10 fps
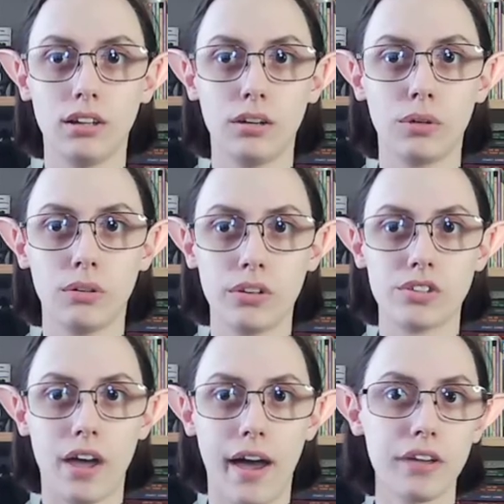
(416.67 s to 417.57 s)
I would always
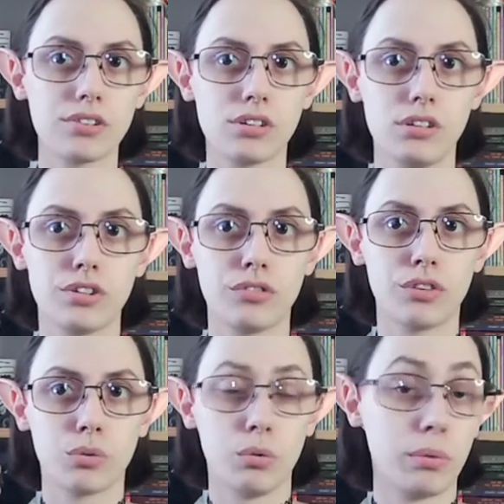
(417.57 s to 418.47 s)
ask each
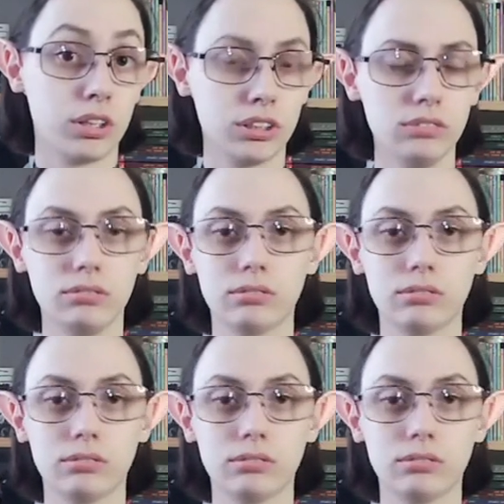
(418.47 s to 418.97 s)
individual person.